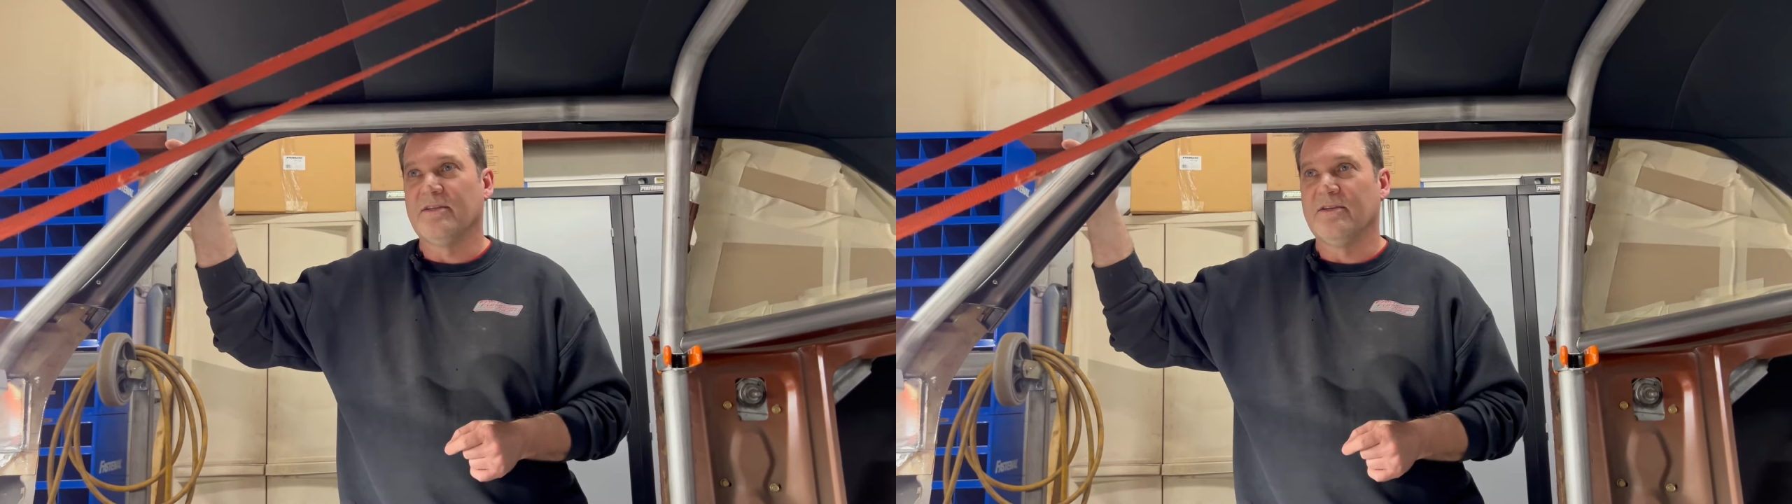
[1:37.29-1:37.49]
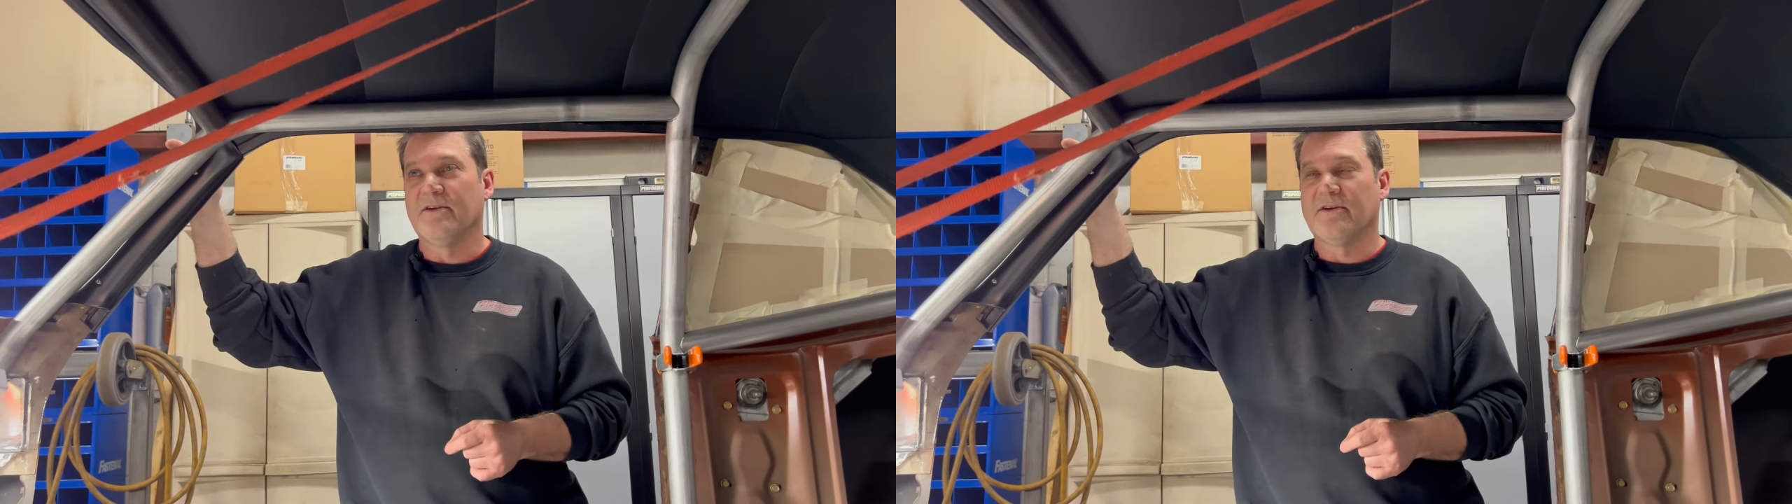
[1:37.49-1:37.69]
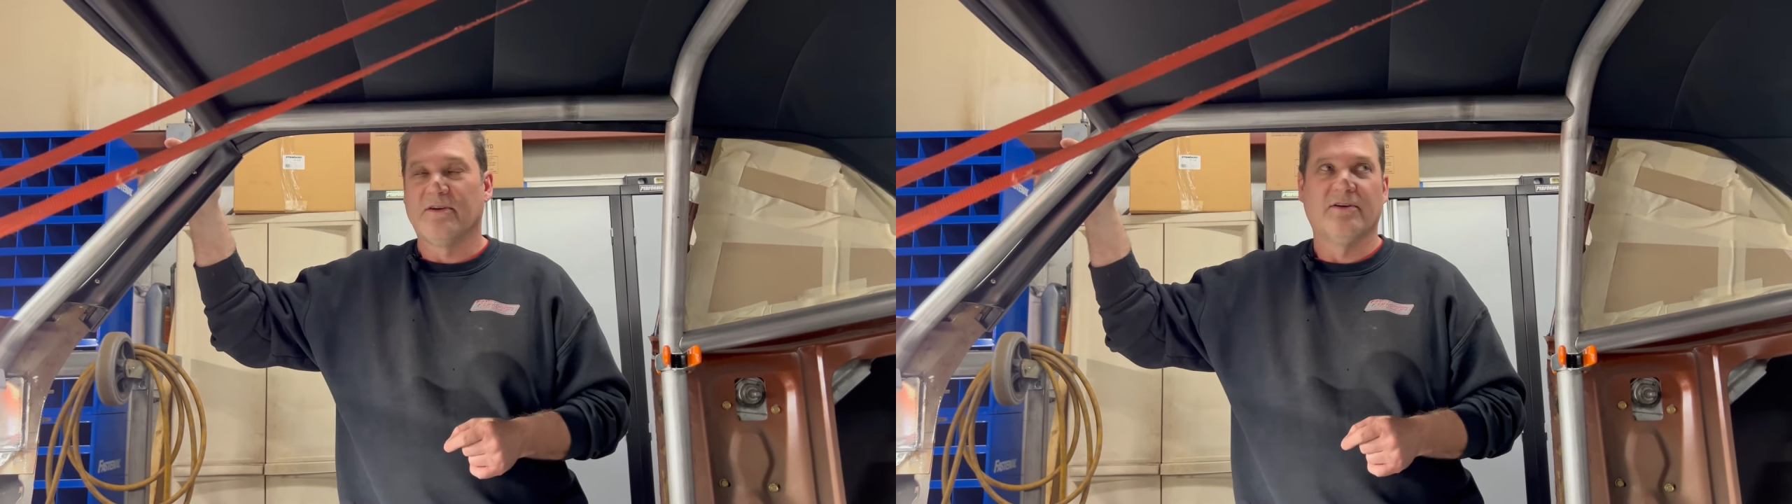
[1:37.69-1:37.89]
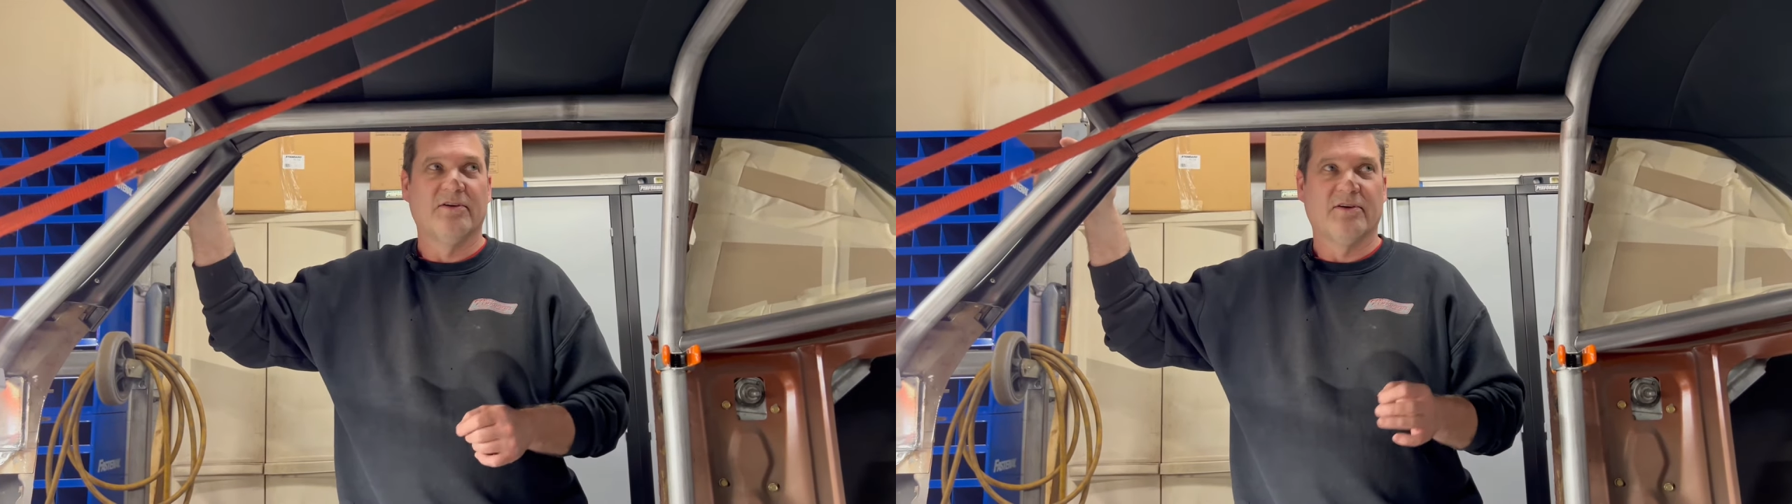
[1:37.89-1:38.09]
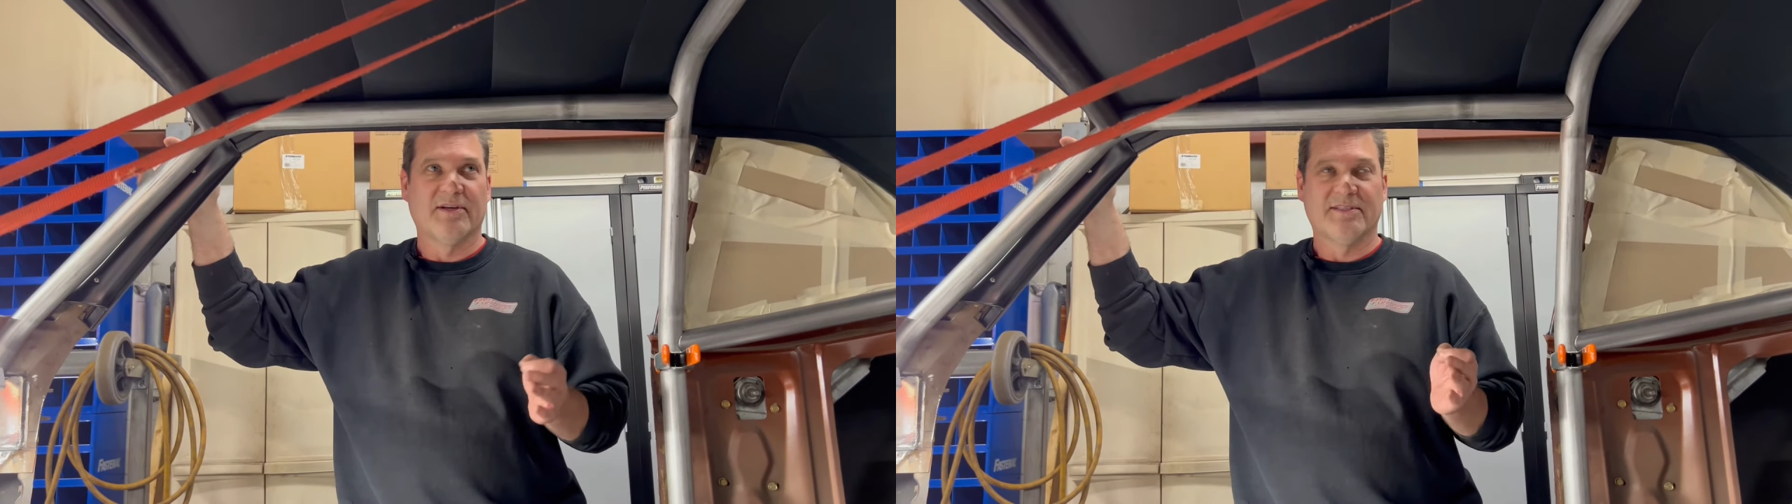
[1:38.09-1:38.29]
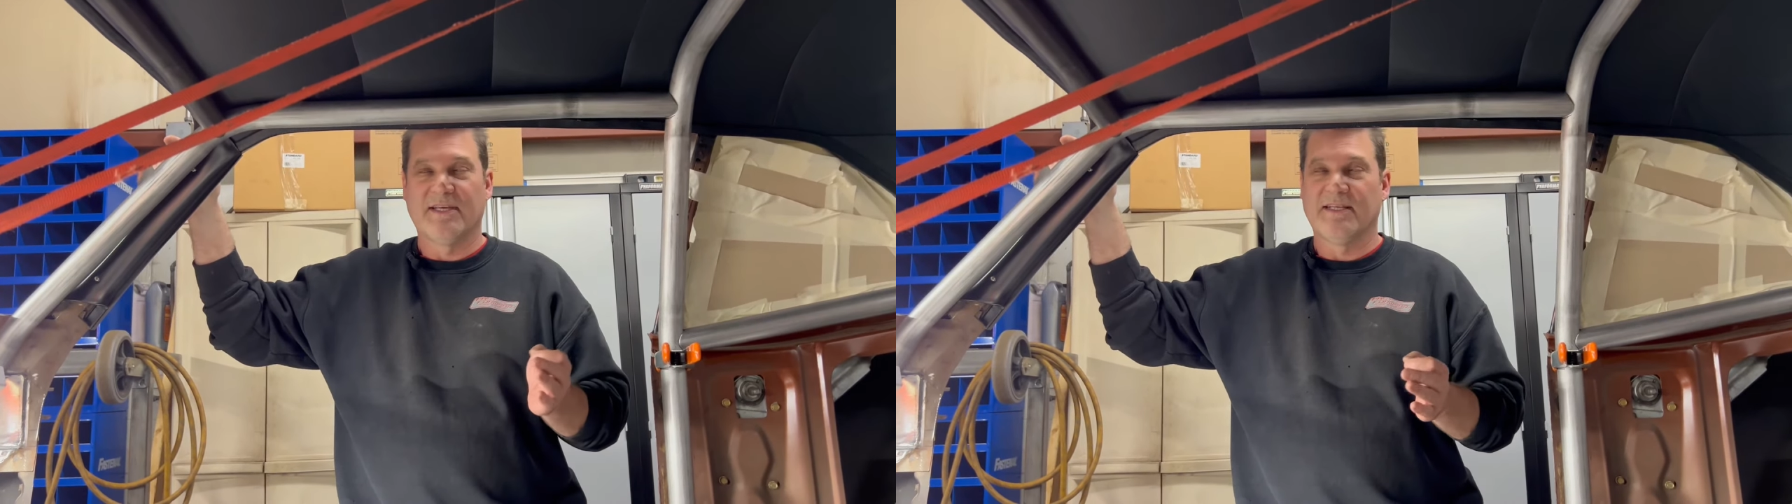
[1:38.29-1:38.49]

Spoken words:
you're going to see